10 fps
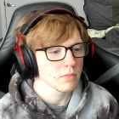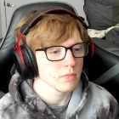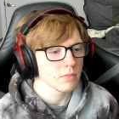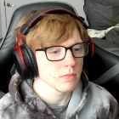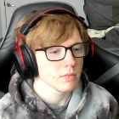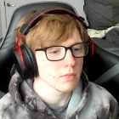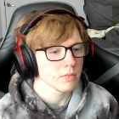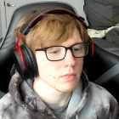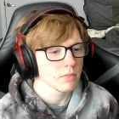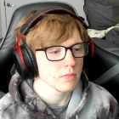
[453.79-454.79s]

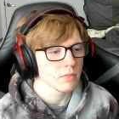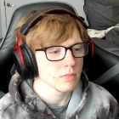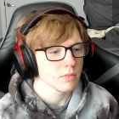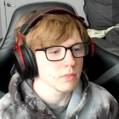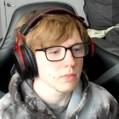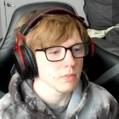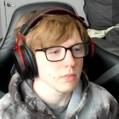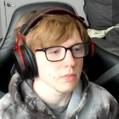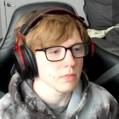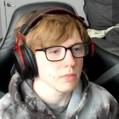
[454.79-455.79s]

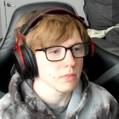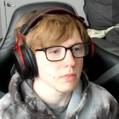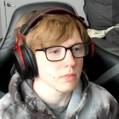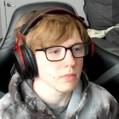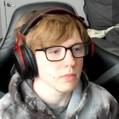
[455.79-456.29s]
Nobody speaks.